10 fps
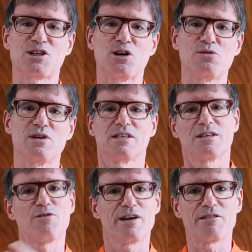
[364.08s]
So
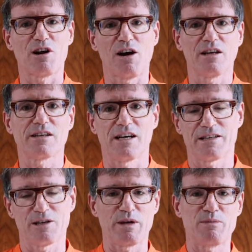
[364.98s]
over here in Ireland,
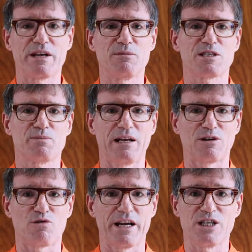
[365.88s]
I think we pretty much spell
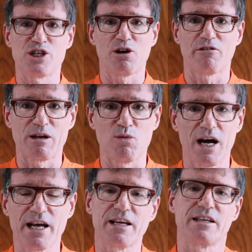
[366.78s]
gray
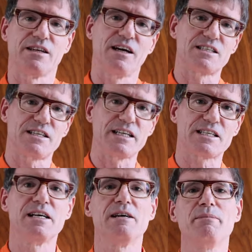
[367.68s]
G-R-E-Y, and in the United
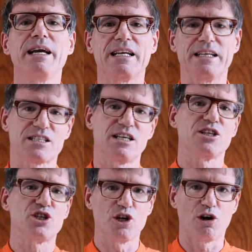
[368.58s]
States, mainly it's
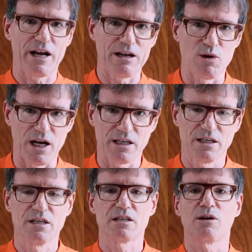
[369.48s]
G-R-A-Y.
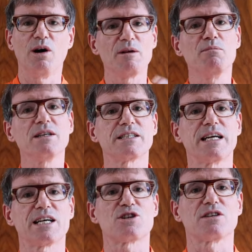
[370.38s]
So on a
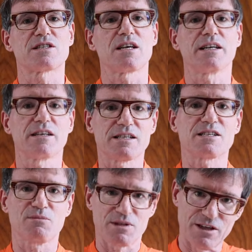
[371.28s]
multinational site, and
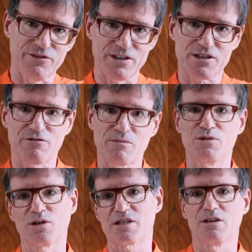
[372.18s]
this is some of the stuff you discover in
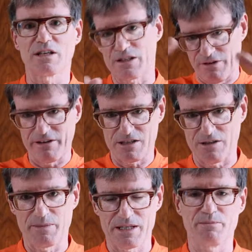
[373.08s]
Brooks and all these various
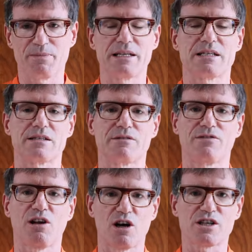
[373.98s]
other bits and pieces
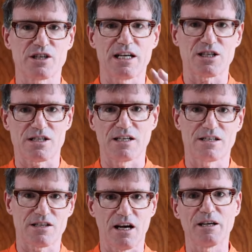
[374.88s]
of large international
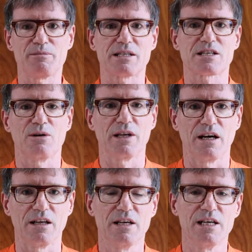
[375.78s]
sites, there's odd bits going
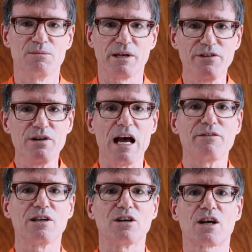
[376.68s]
on. But if you
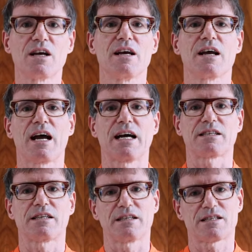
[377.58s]
have a look
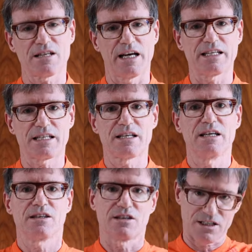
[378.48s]
at the sites,
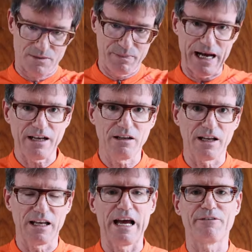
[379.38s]
there's a panel
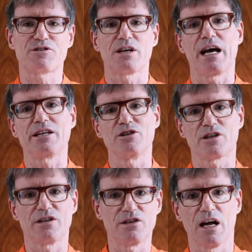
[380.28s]
on the left and you
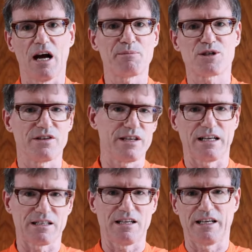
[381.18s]
can option
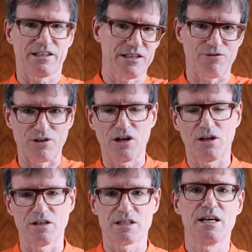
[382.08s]
things like different
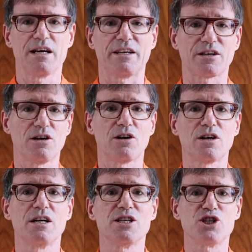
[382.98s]
colors, and the
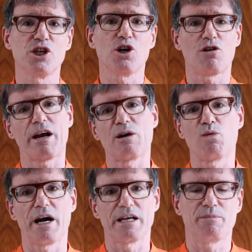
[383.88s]
color
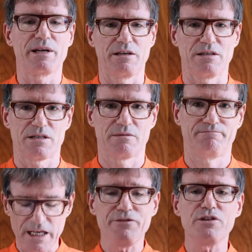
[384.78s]
G-R-A-Y appears.
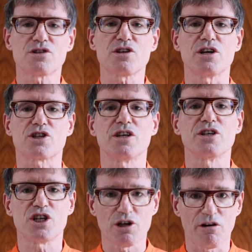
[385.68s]
If you search
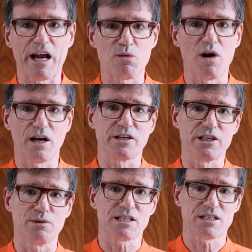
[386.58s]
G-R-A-Y on
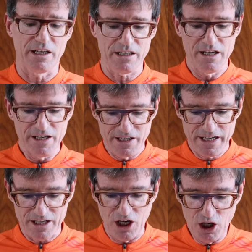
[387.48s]
the US site, you
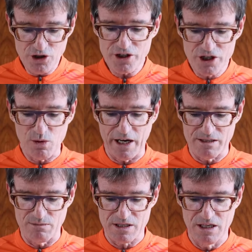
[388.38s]
get 102
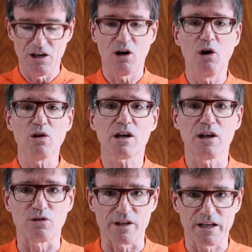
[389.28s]
items, all
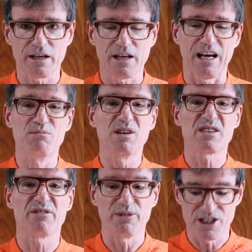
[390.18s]
clothing, and
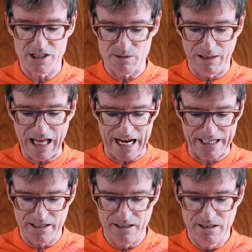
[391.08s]
much of which is
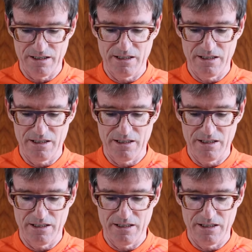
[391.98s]
black.